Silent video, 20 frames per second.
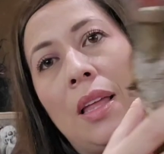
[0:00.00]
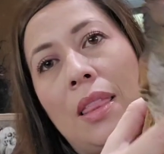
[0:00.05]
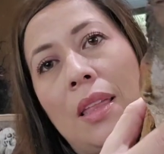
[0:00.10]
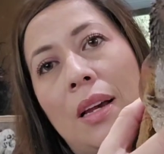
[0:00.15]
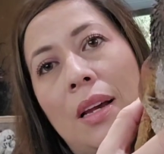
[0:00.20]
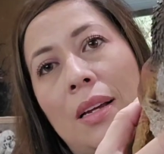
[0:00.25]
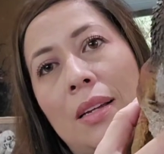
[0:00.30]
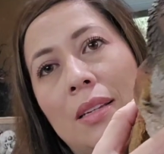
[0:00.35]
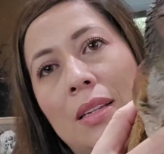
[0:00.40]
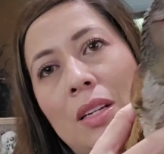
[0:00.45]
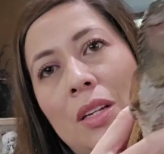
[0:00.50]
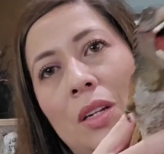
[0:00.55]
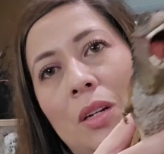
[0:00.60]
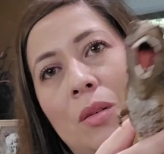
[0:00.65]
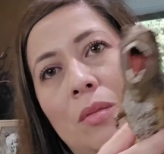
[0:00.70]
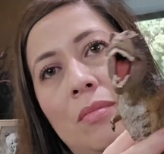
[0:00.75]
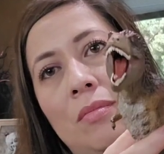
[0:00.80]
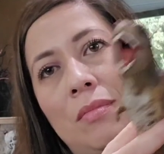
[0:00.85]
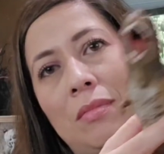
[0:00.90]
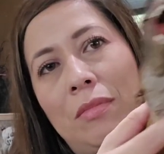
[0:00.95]
I thought, you
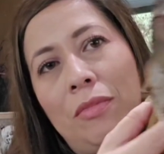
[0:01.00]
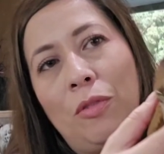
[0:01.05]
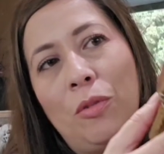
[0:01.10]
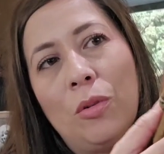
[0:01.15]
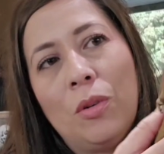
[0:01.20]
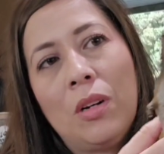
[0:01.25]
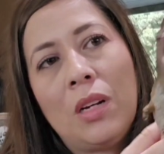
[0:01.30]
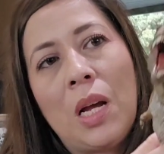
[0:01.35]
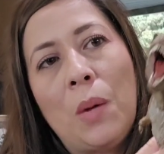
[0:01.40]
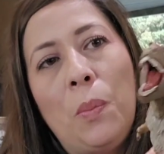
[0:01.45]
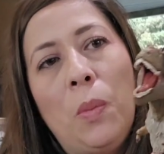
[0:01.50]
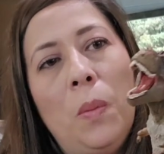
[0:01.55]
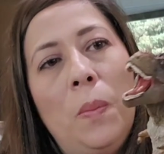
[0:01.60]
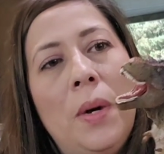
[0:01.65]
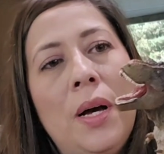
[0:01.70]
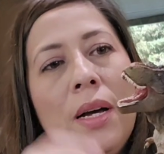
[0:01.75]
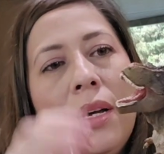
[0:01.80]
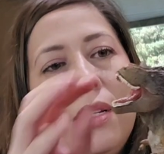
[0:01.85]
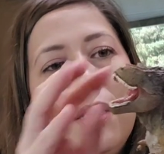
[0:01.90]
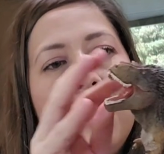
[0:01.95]
know, for a couple
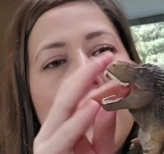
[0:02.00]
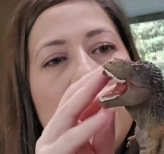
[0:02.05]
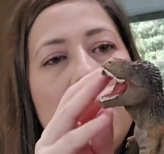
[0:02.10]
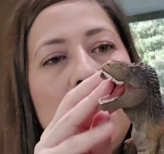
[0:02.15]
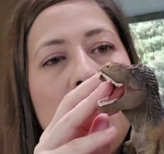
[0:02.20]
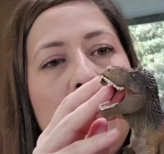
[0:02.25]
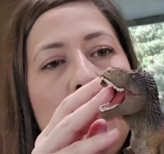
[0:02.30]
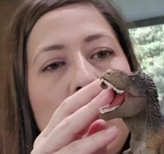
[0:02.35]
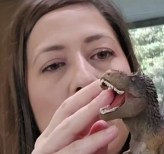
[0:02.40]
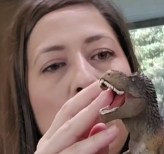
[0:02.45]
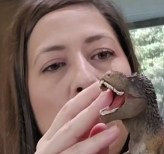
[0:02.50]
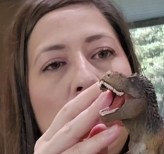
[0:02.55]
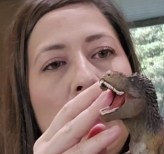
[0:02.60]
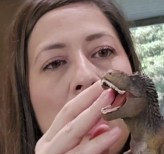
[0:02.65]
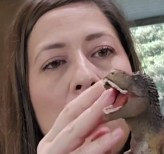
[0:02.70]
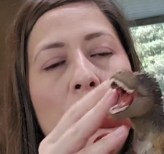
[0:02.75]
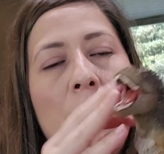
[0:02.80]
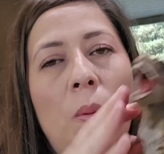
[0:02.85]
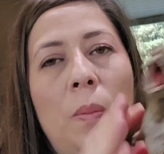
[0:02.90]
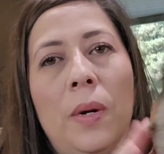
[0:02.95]
bucks, he was only
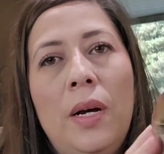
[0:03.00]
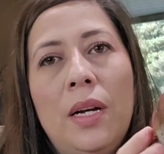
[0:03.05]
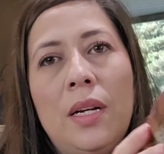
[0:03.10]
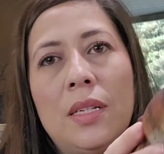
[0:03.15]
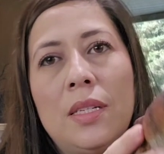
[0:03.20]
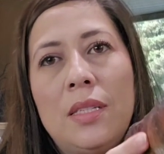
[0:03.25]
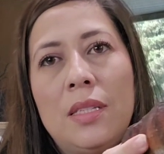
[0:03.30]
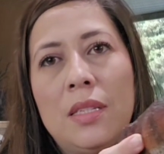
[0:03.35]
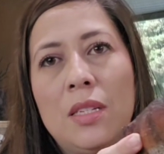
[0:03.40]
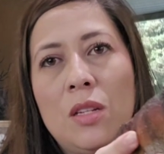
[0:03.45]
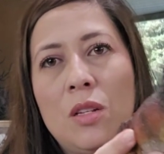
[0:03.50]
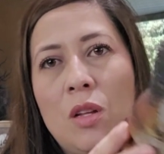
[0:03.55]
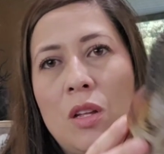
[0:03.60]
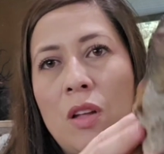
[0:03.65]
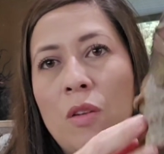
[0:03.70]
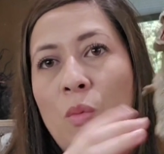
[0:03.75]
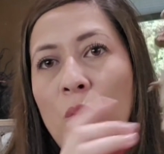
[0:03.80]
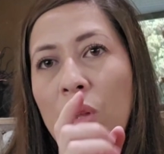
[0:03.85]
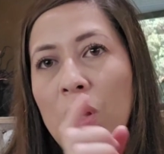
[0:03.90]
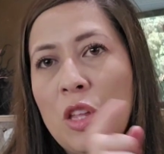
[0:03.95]
a couple bucks.
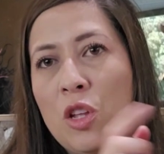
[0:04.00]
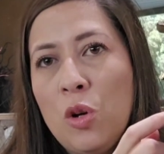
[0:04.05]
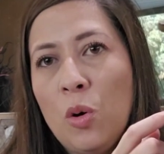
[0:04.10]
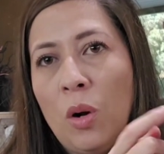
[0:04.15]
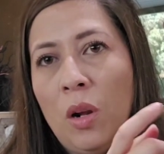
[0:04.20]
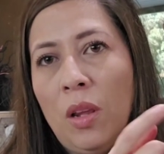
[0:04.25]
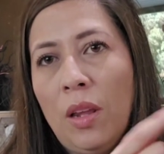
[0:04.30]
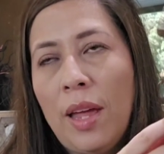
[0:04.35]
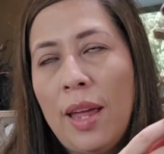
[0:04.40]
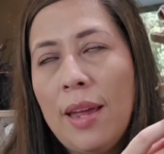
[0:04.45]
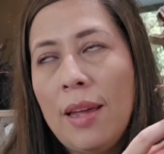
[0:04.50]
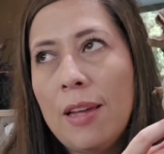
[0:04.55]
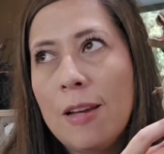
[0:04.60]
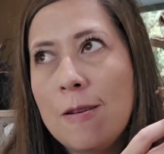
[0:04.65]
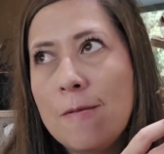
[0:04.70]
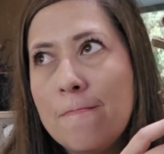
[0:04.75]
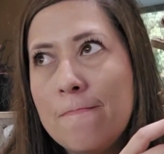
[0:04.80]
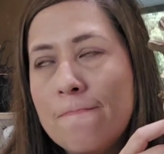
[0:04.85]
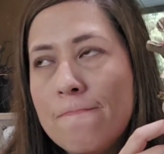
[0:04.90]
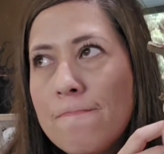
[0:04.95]
When you go to like
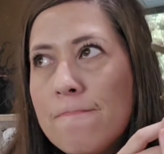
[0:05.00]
